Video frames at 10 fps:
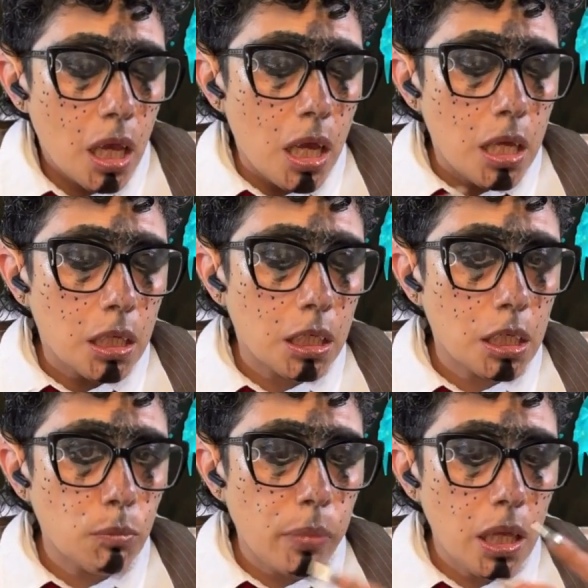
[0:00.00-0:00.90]

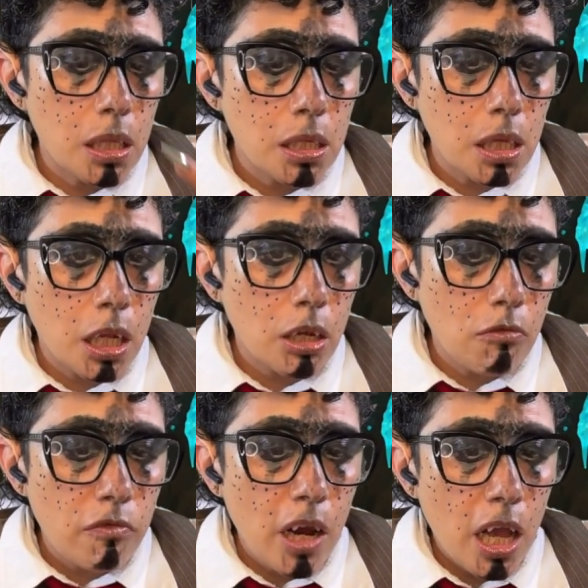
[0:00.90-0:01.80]
spins on the
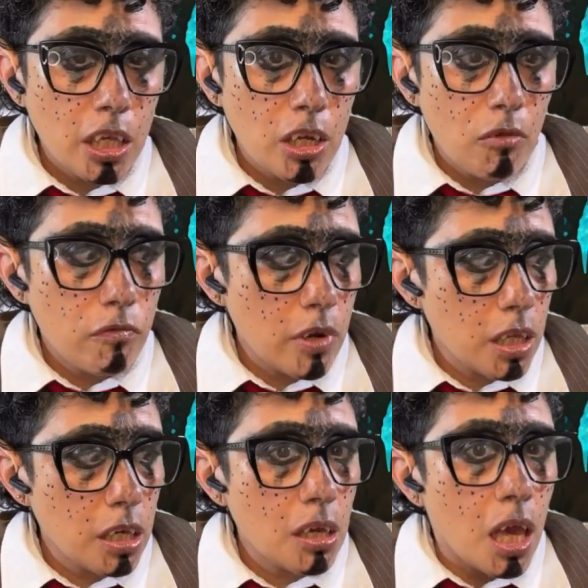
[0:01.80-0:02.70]
ground, you know,
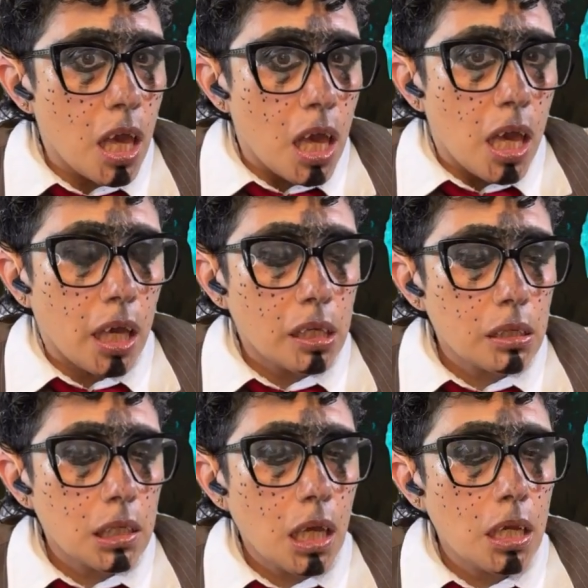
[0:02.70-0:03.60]
really
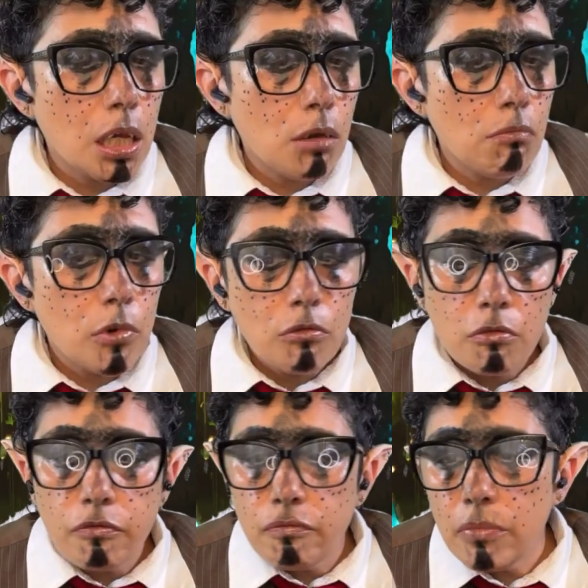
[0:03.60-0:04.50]
exciting
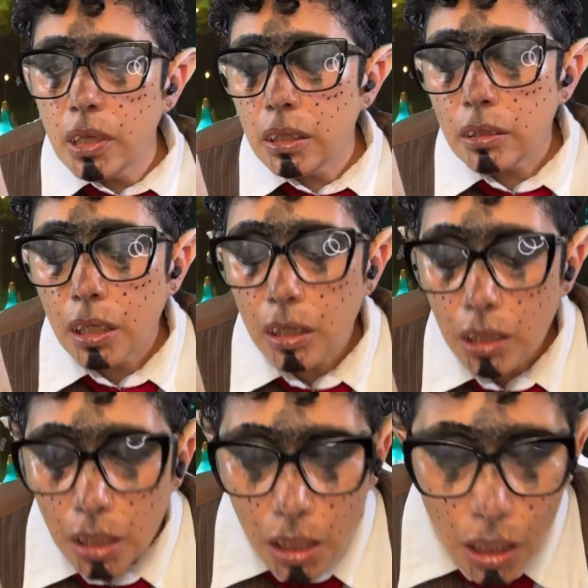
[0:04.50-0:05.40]
movements, and
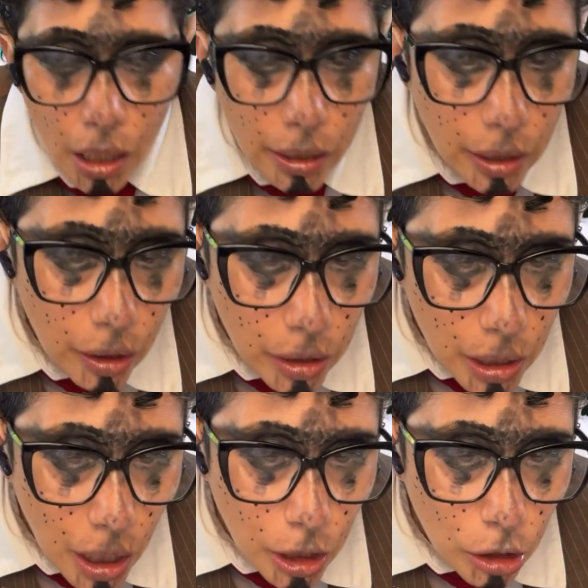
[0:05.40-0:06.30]
you know,
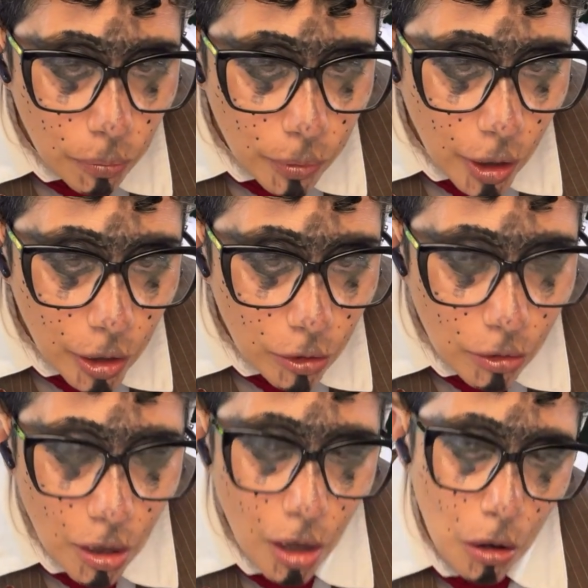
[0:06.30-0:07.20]
knock your
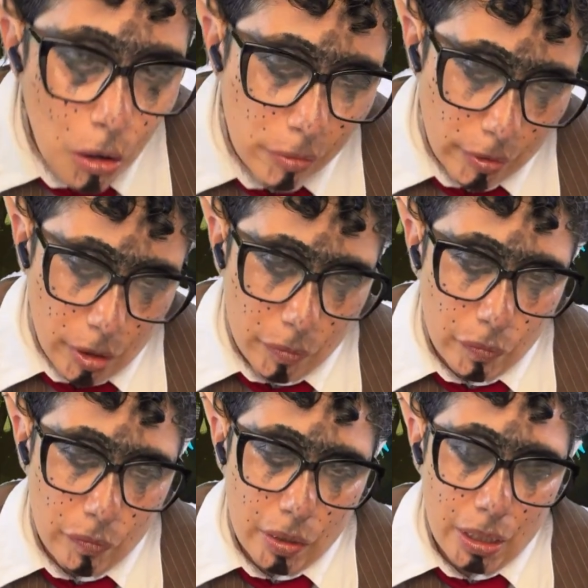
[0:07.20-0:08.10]
partner off their
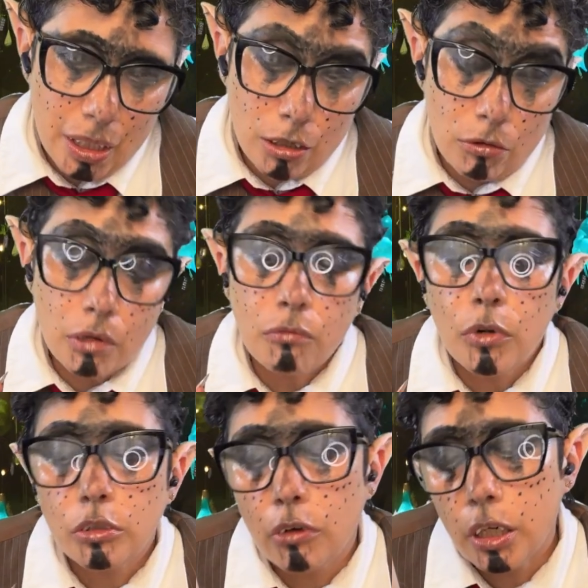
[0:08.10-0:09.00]
feet, or more
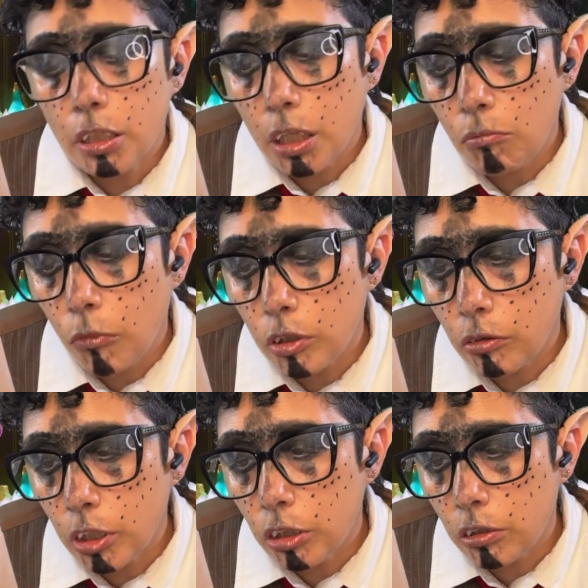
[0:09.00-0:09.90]
so I
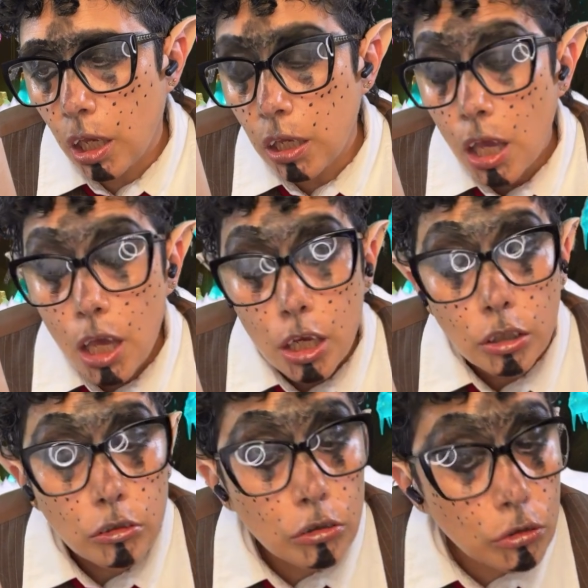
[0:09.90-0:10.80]
should say,
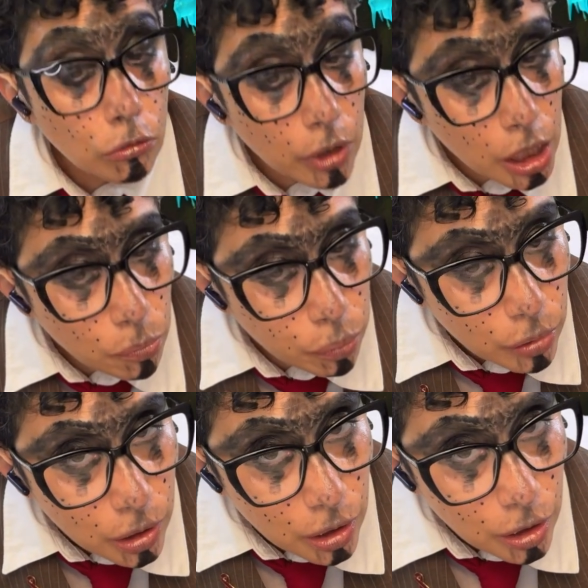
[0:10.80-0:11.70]
sweep
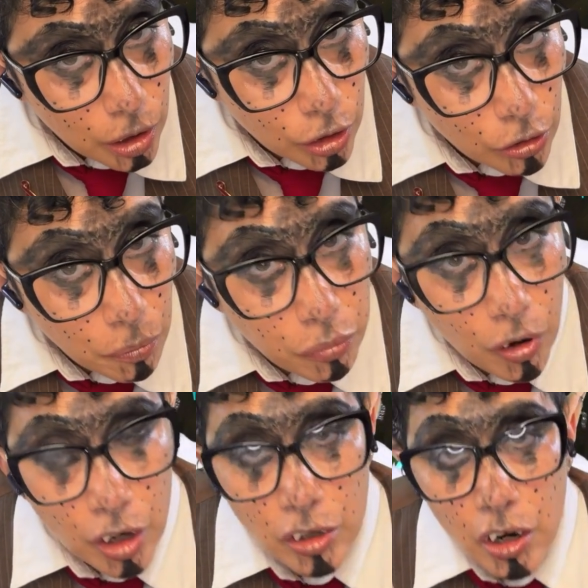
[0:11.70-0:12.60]
your
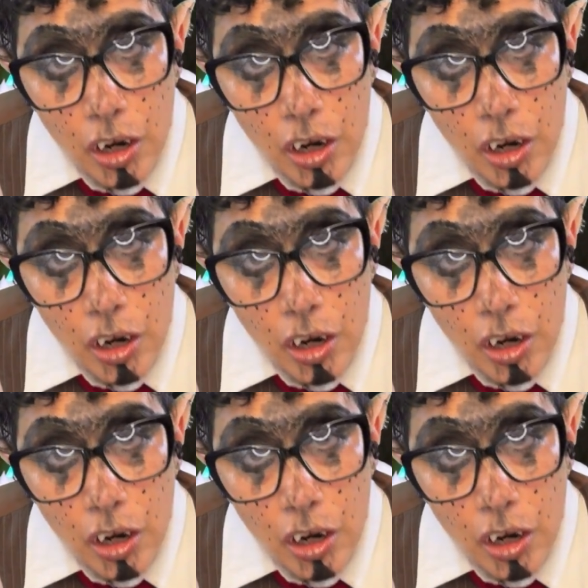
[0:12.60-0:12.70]
partner